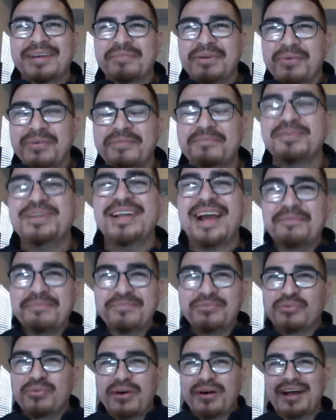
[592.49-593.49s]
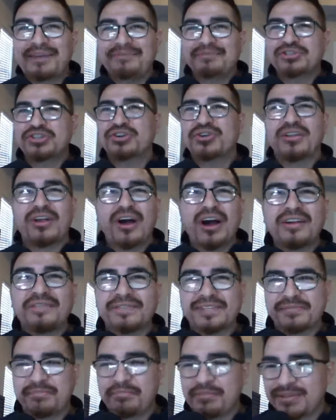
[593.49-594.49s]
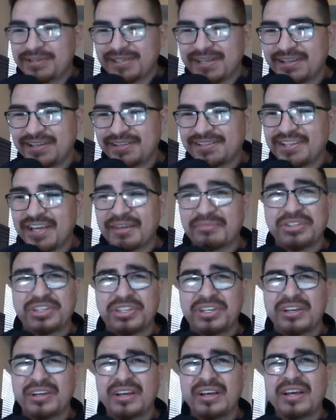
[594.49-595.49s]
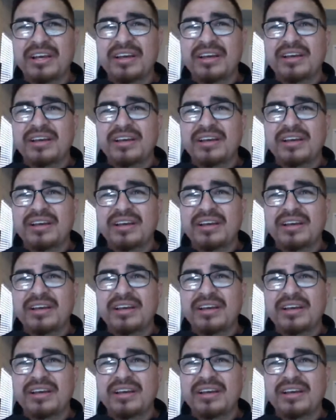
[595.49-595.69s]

I mean, I'm sure a lot of us have been saying the same shit.